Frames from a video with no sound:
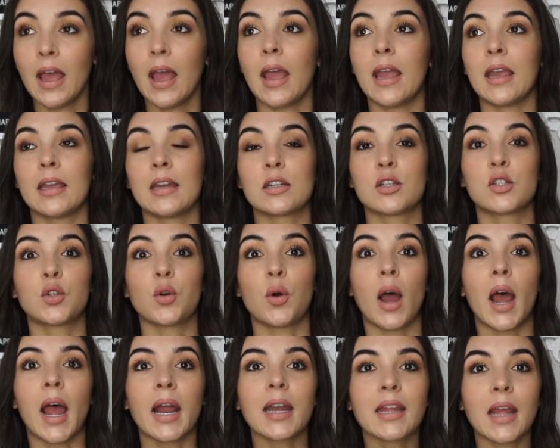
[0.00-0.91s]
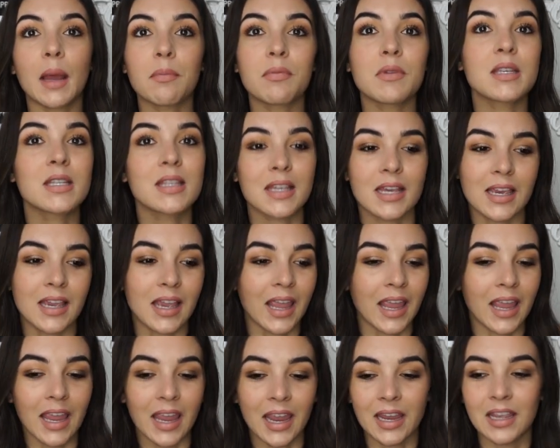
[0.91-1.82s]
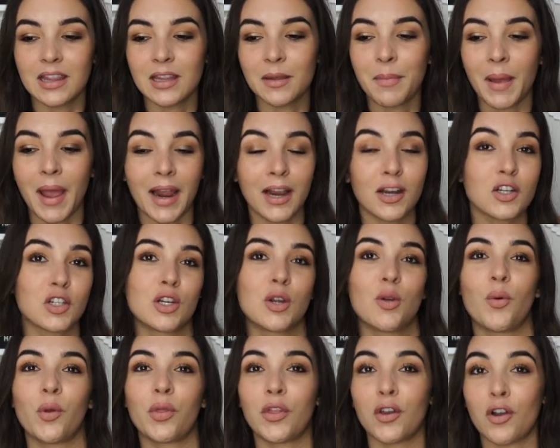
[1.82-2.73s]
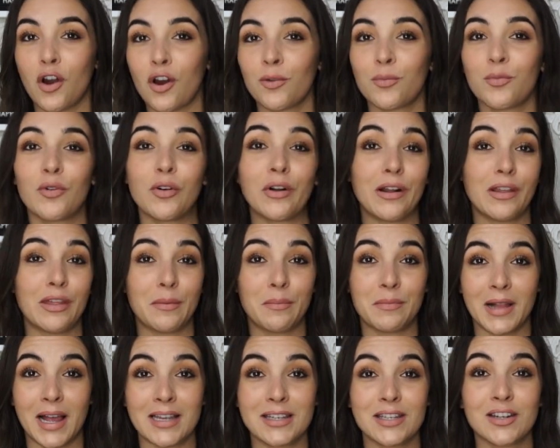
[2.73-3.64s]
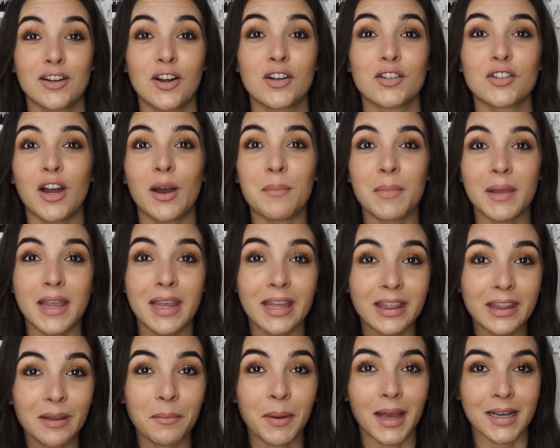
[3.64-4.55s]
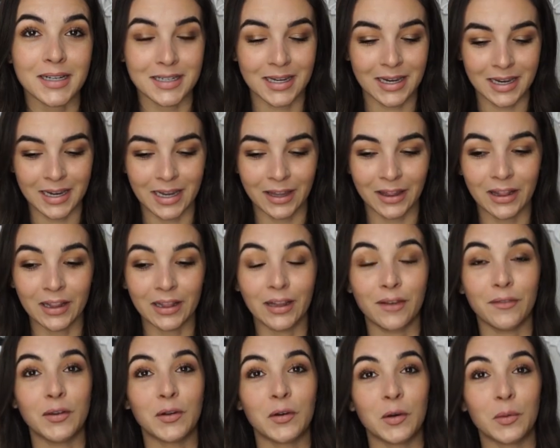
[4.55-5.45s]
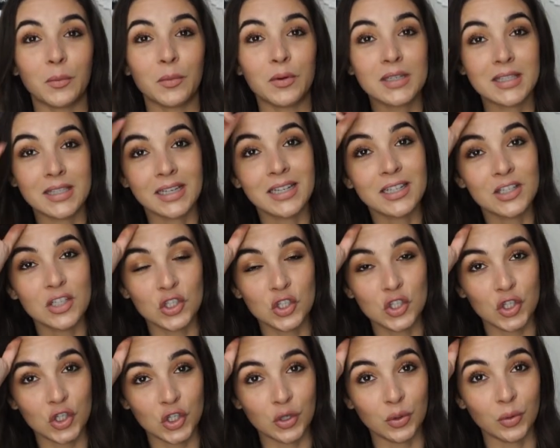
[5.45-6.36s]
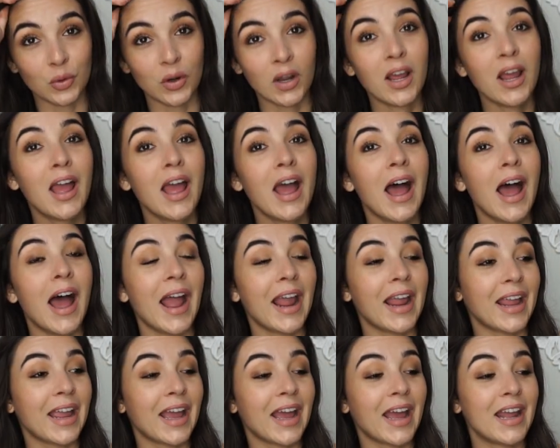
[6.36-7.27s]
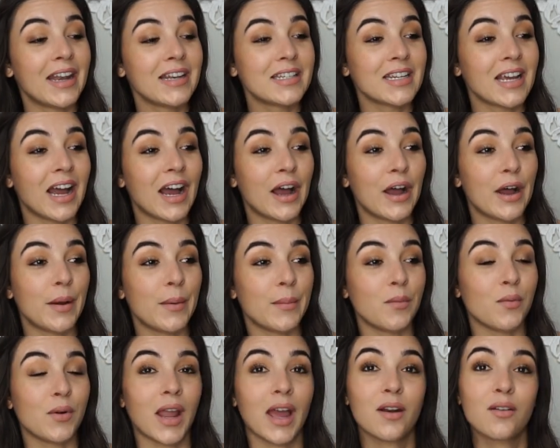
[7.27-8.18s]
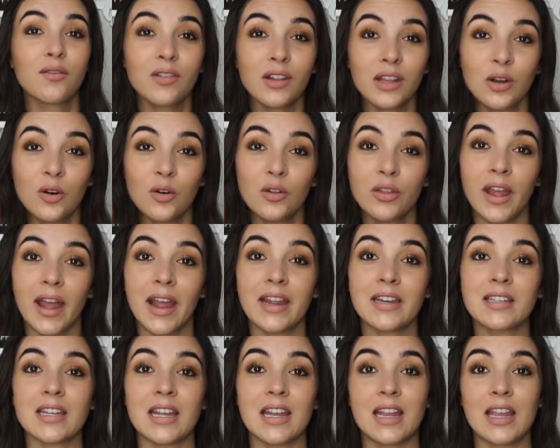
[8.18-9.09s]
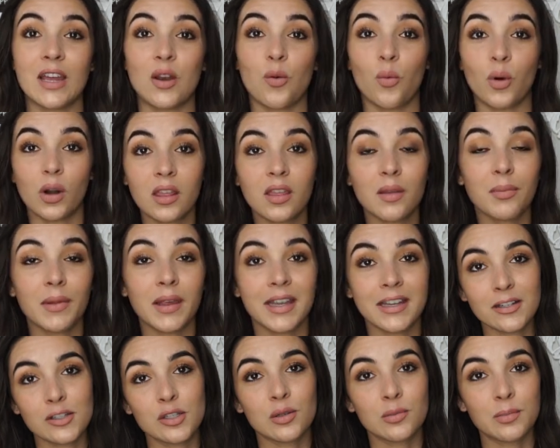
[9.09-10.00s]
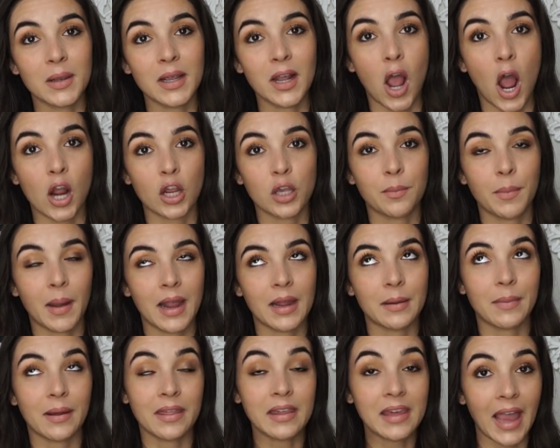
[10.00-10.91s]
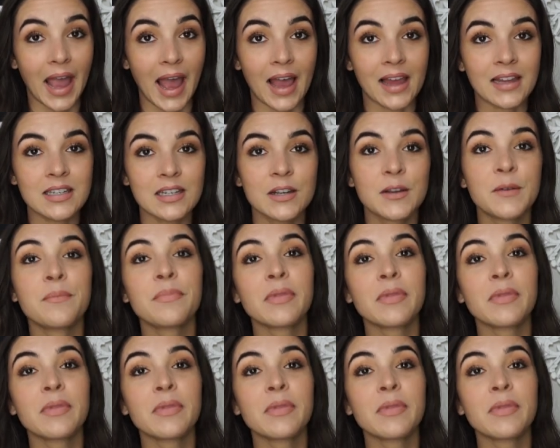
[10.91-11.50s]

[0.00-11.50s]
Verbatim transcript: And so I kept this thing in the packaging with the cardboard and the plastic on top in the basket in the living room since June. And we had a really cool night, and one of the blankets was being occupied by the cat.